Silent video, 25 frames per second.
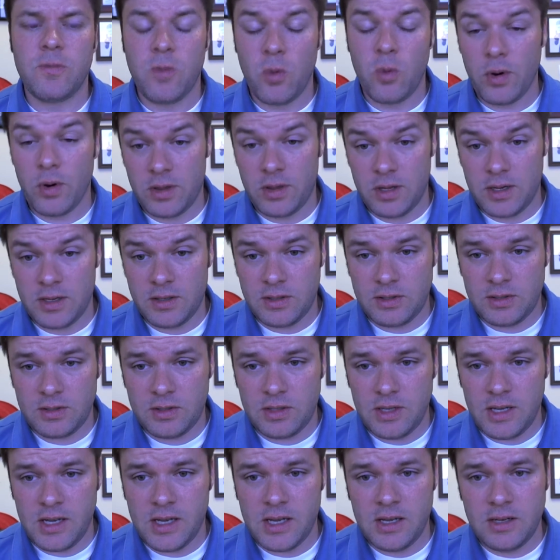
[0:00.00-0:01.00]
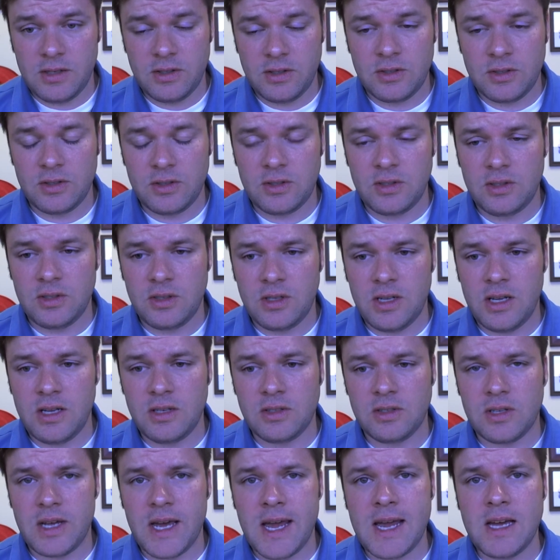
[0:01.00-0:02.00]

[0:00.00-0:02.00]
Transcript: for this is these